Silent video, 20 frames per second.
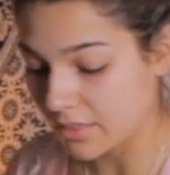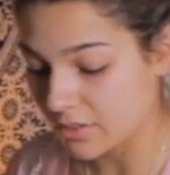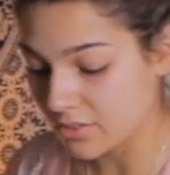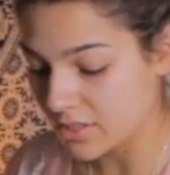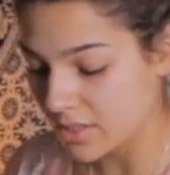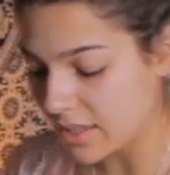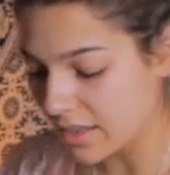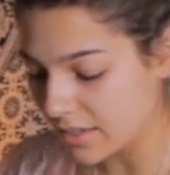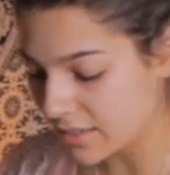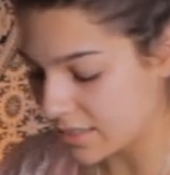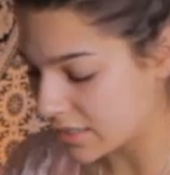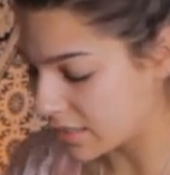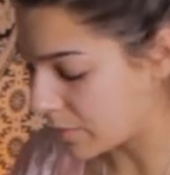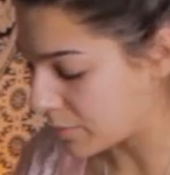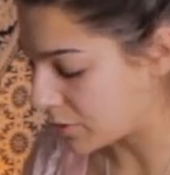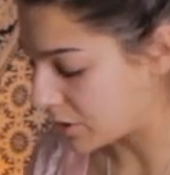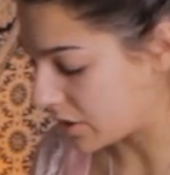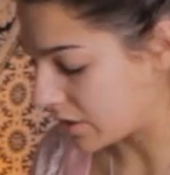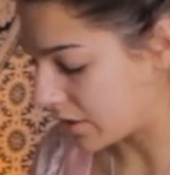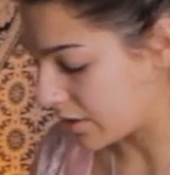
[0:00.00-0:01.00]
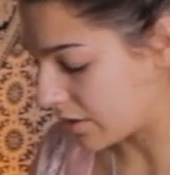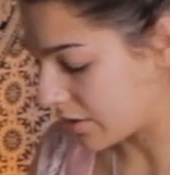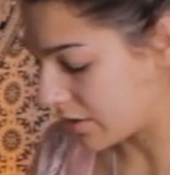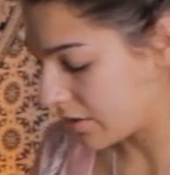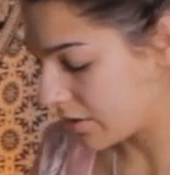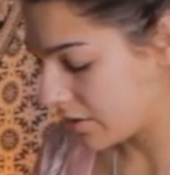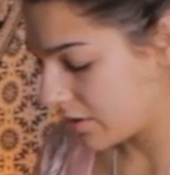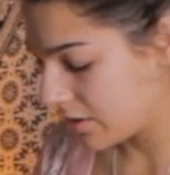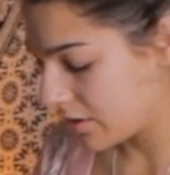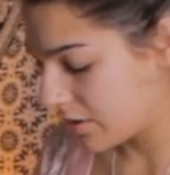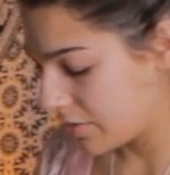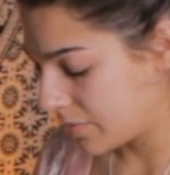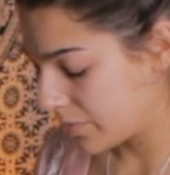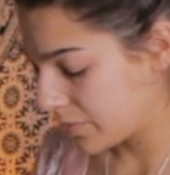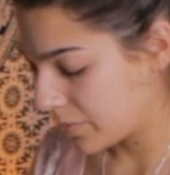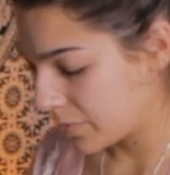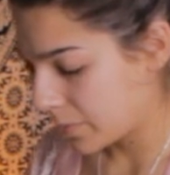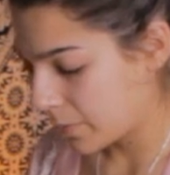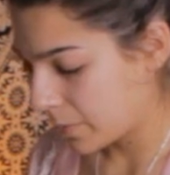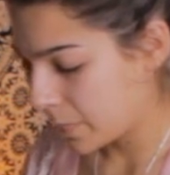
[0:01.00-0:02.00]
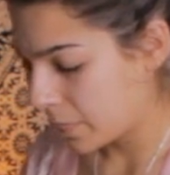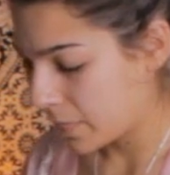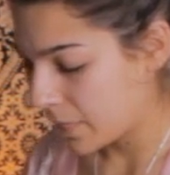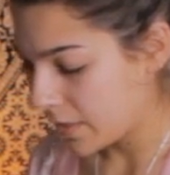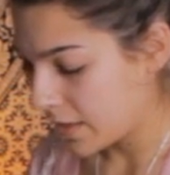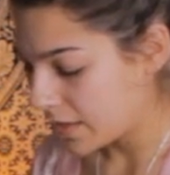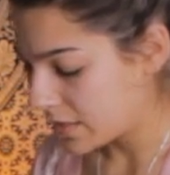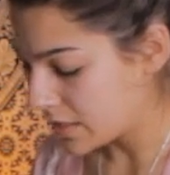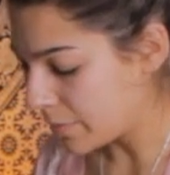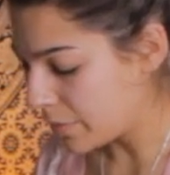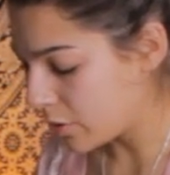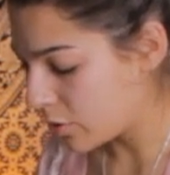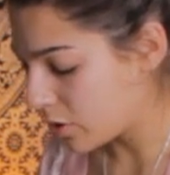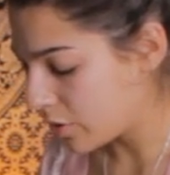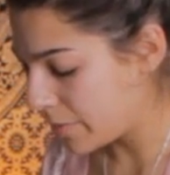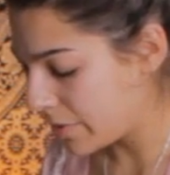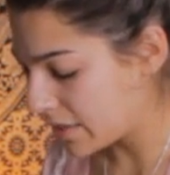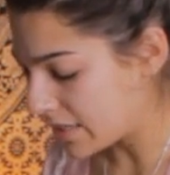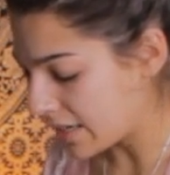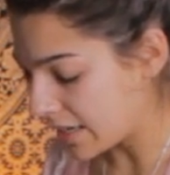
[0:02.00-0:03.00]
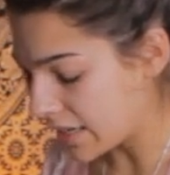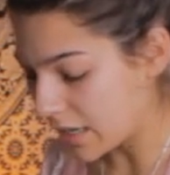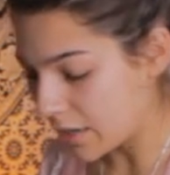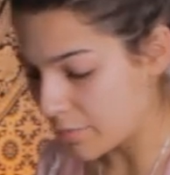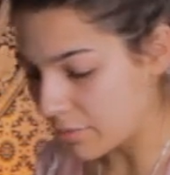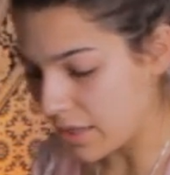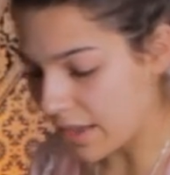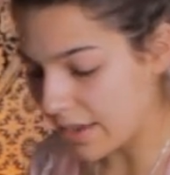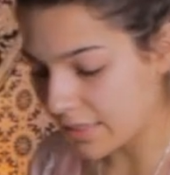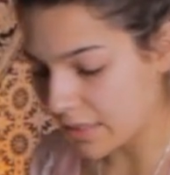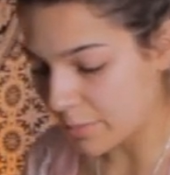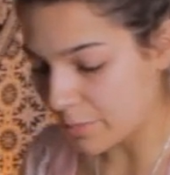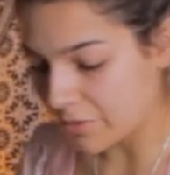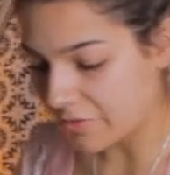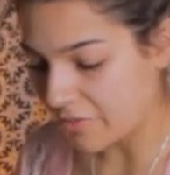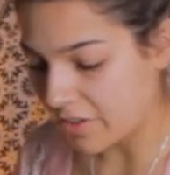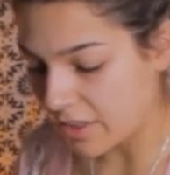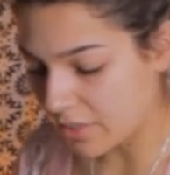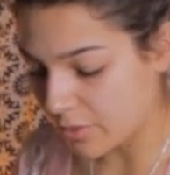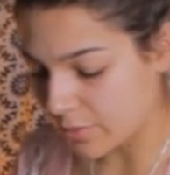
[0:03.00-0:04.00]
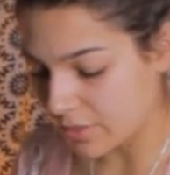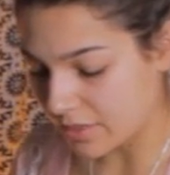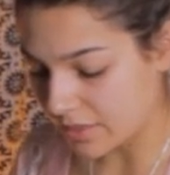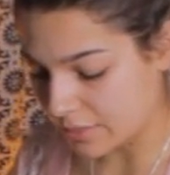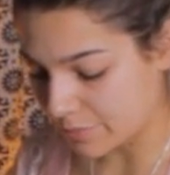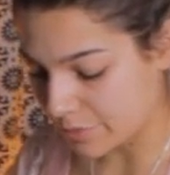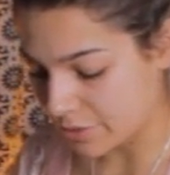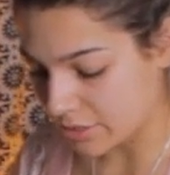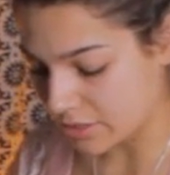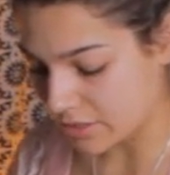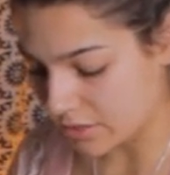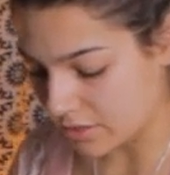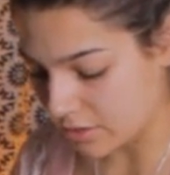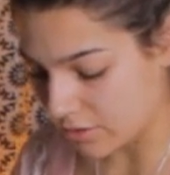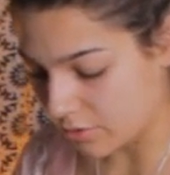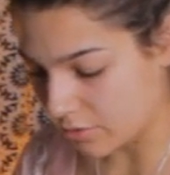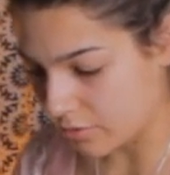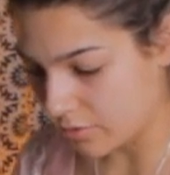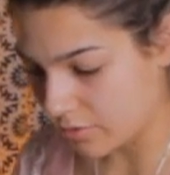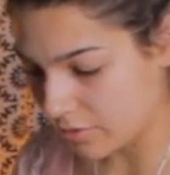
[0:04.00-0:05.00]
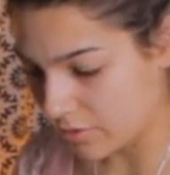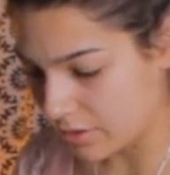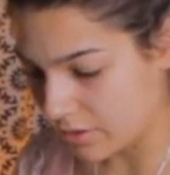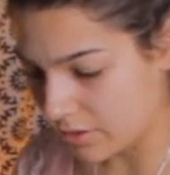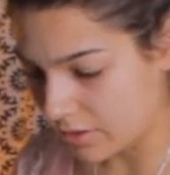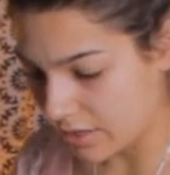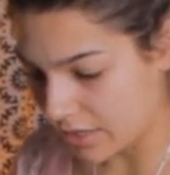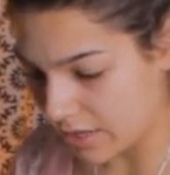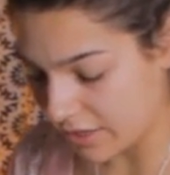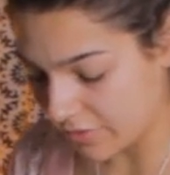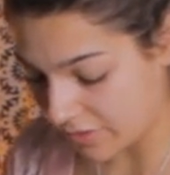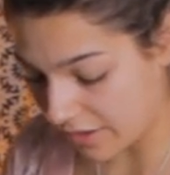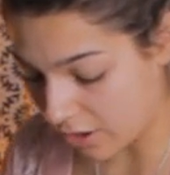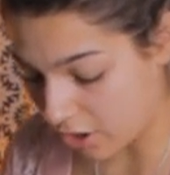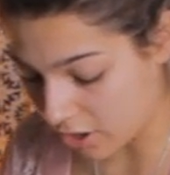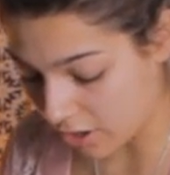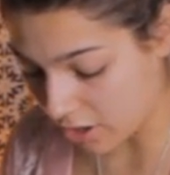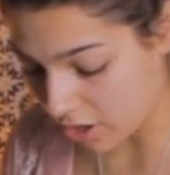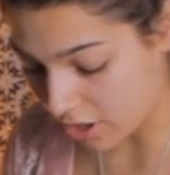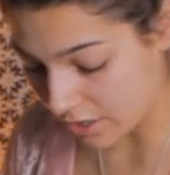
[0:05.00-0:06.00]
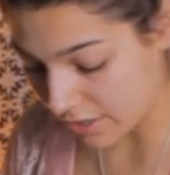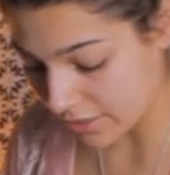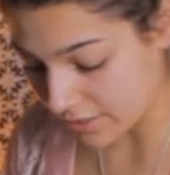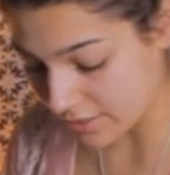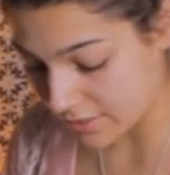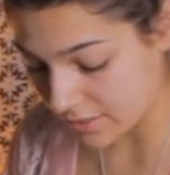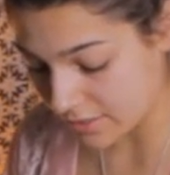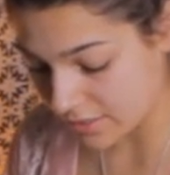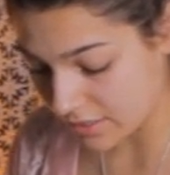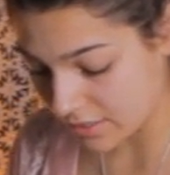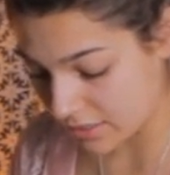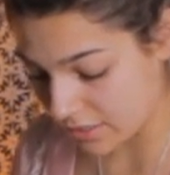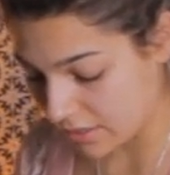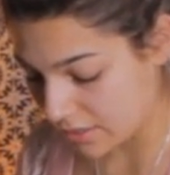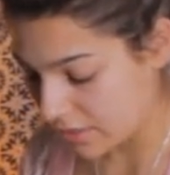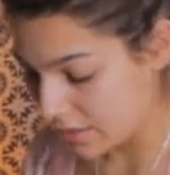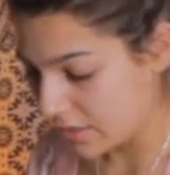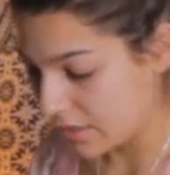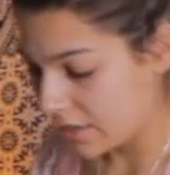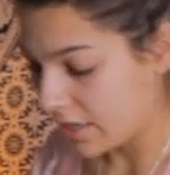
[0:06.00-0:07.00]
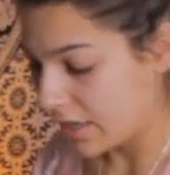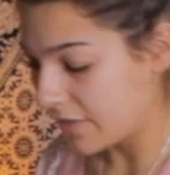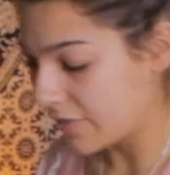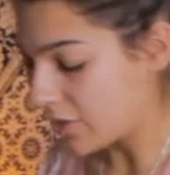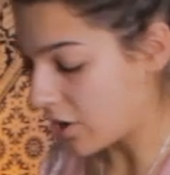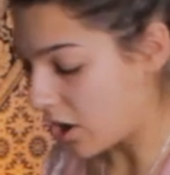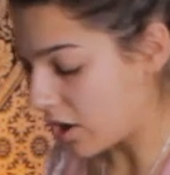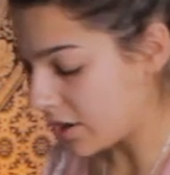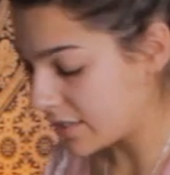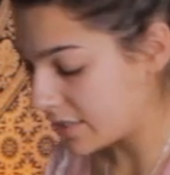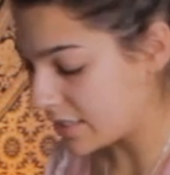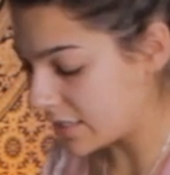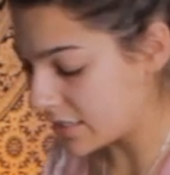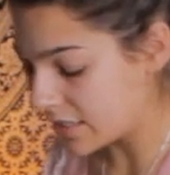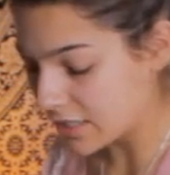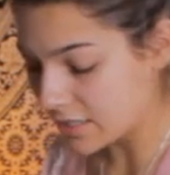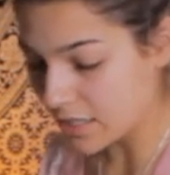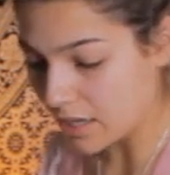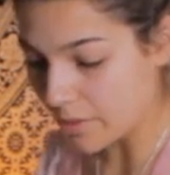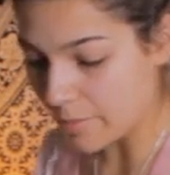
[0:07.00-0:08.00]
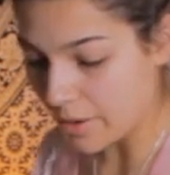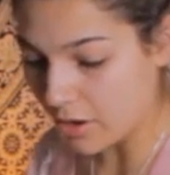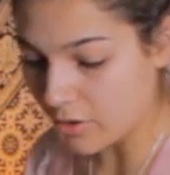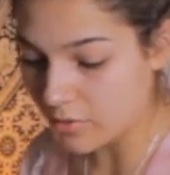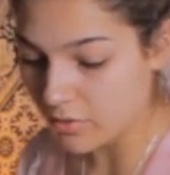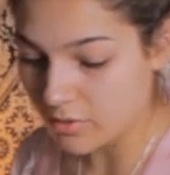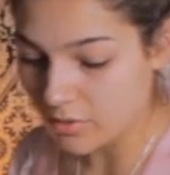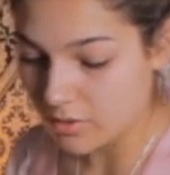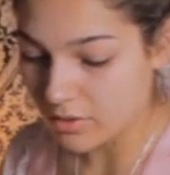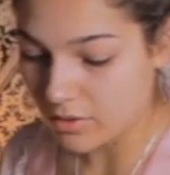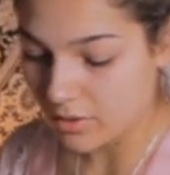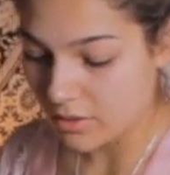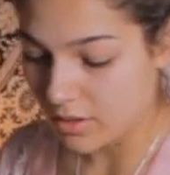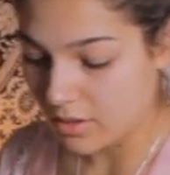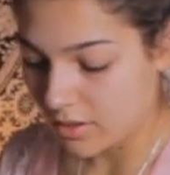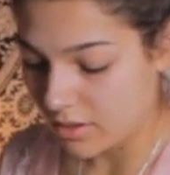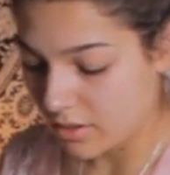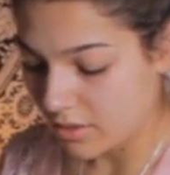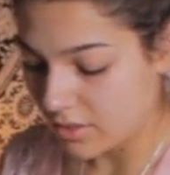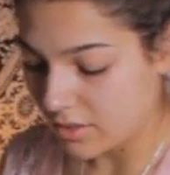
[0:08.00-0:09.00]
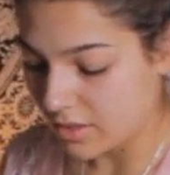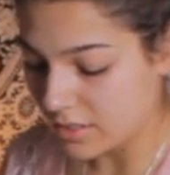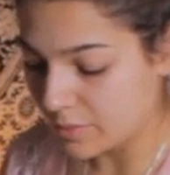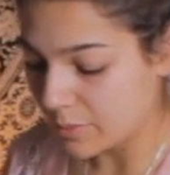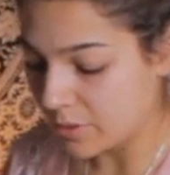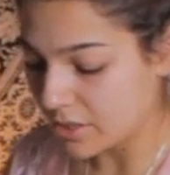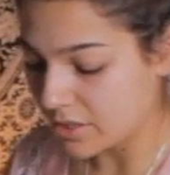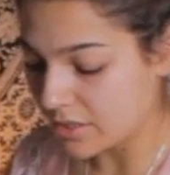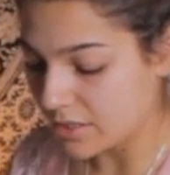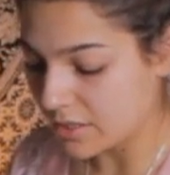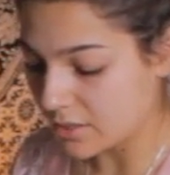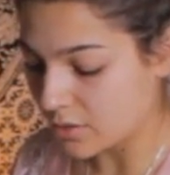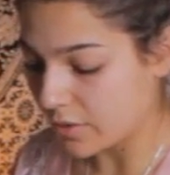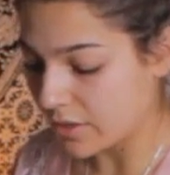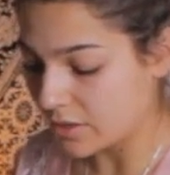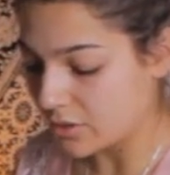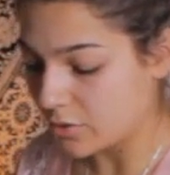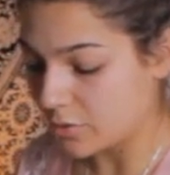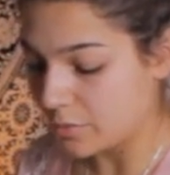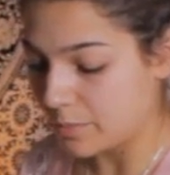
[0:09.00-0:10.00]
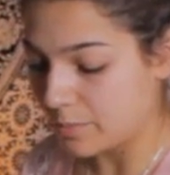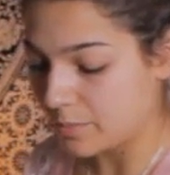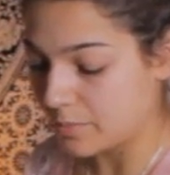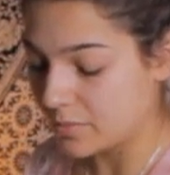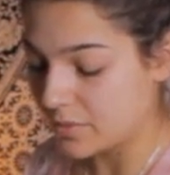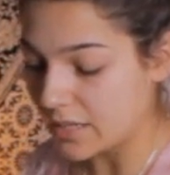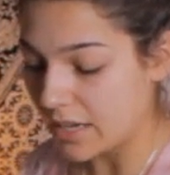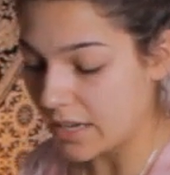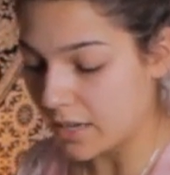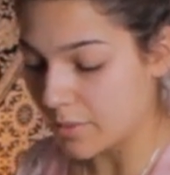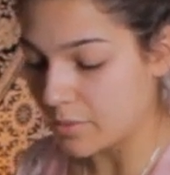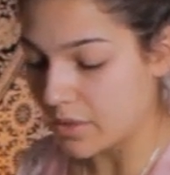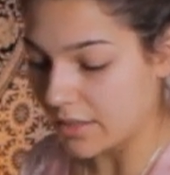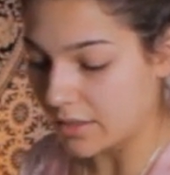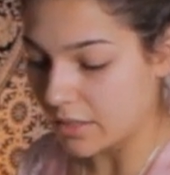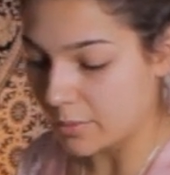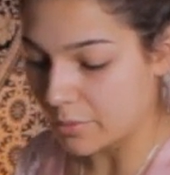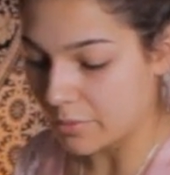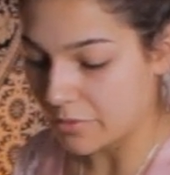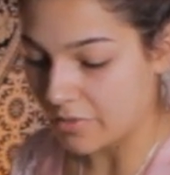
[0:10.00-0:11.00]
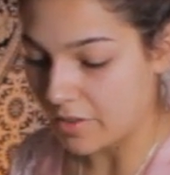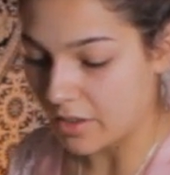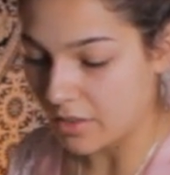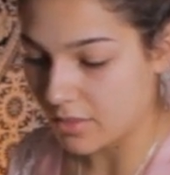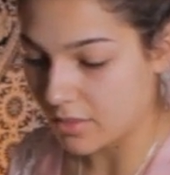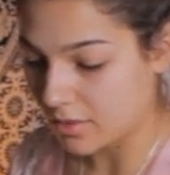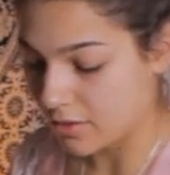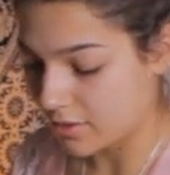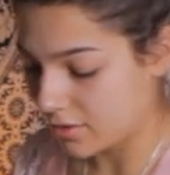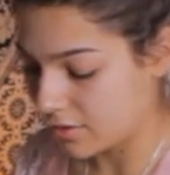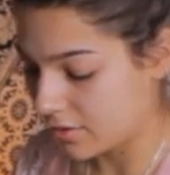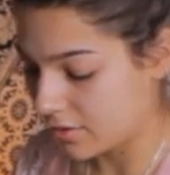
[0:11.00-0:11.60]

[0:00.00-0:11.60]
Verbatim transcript: There's a lot of deception here. Some of you could be taking a blind leap of faith with this person, though, if they are honest. If the honesty does come out, this person is going to take a blind leap of faith.